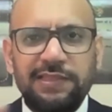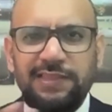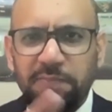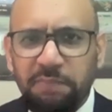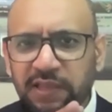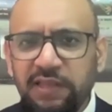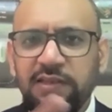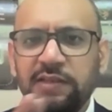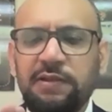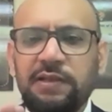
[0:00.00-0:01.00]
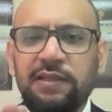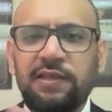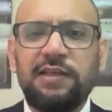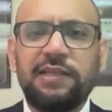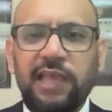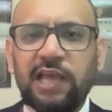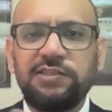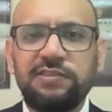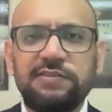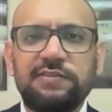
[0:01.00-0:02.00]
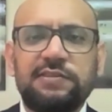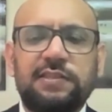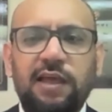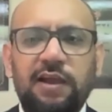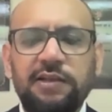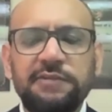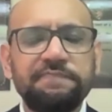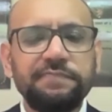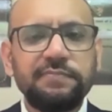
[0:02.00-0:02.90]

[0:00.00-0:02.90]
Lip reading: The main catch is that